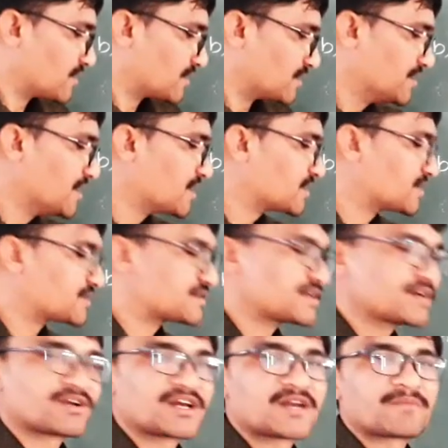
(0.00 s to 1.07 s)
Here the
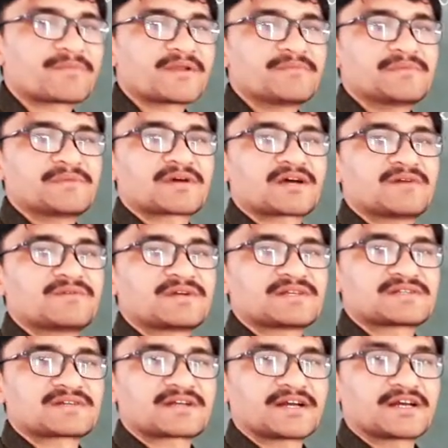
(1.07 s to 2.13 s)
security premium account is
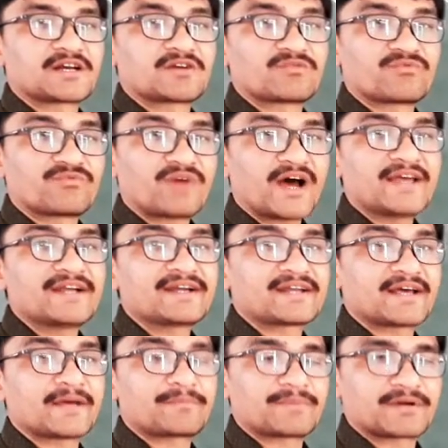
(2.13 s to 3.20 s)
created. Why it
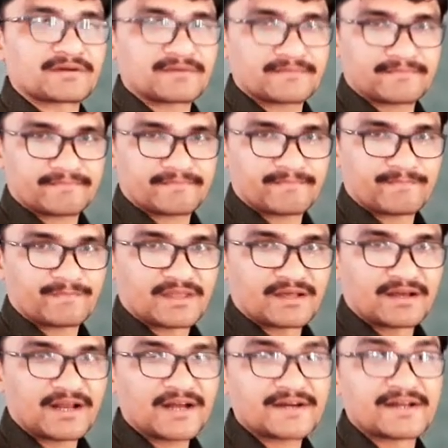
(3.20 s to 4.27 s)
happened,
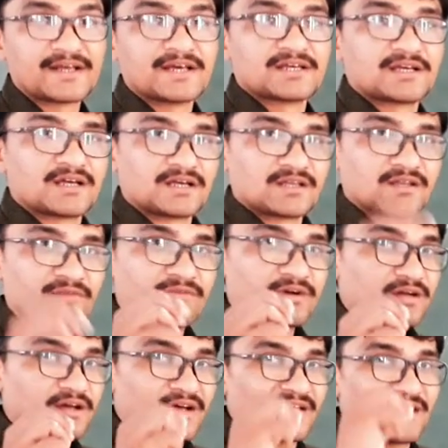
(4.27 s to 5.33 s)
right? The
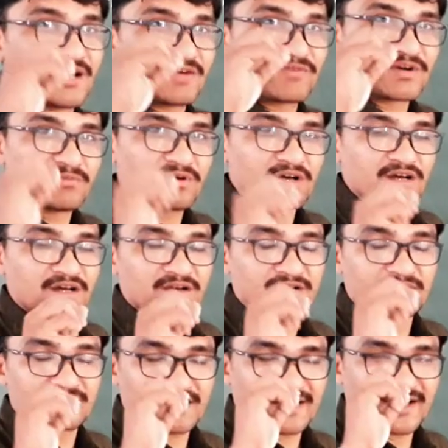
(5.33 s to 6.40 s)

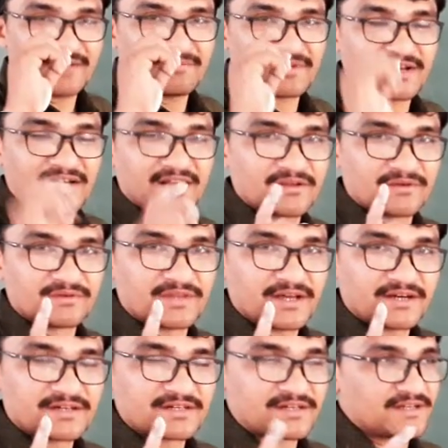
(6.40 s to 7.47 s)
I am telling you
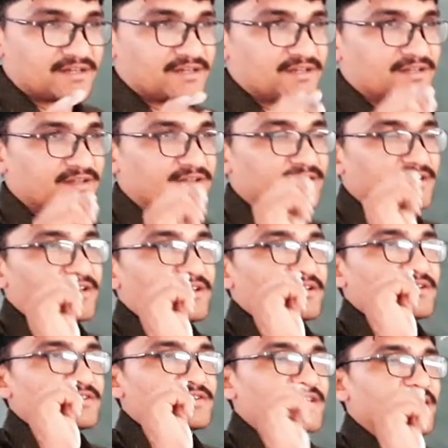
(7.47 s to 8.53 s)
that
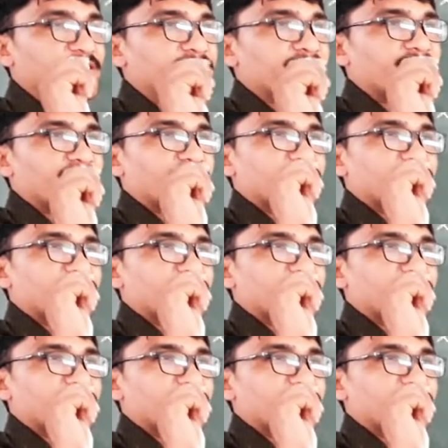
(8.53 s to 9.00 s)
see,